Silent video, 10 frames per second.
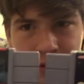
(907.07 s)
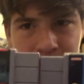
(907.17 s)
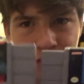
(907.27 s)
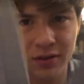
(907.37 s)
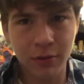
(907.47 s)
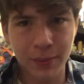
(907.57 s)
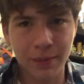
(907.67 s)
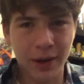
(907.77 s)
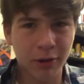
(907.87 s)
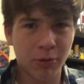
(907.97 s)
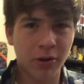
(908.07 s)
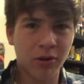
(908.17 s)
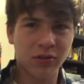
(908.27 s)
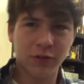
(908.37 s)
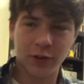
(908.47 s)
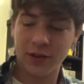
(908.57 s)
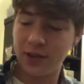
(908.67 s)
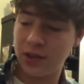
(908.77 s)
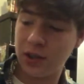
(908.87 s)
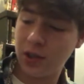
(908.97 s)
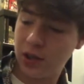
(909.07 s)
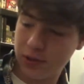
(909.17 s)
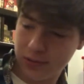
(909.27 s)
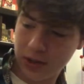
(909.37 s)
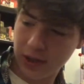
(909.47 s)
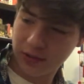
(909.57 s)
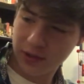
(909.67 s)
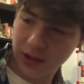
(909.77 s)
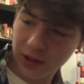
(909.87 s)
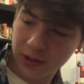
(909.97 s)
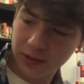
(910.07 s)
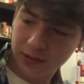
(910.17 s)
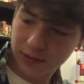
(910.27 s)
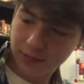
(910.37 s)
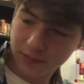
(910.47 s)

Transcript: 2 Super Mario Worlds for the SNES.